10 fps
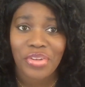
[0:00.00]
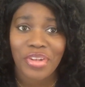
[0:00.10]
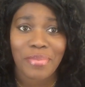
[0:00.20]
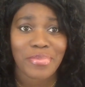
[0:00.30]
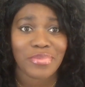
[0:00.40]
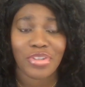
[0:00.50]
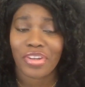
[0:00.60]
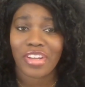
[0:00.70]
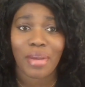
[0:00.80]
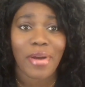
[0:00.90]
you're
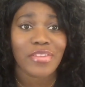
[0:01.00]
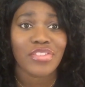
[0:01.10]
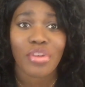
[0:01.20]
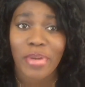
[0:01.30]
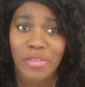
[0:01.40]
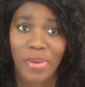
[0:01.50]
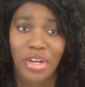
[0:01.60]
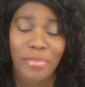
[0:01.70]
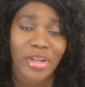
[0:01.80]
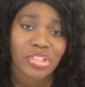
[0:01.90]
gonna come out so much
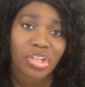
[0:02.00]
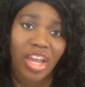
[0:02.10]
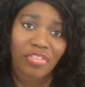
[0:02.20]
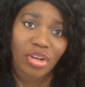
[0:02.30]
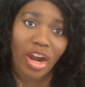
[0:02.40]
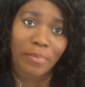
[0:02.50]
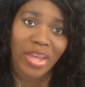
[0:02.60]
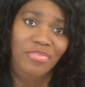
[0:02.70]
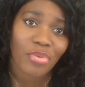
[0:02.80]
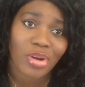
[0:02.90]
better because you're gonna have your car
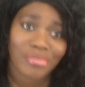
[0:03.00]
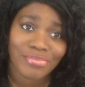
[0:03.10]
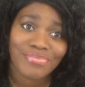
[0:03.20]
paid for.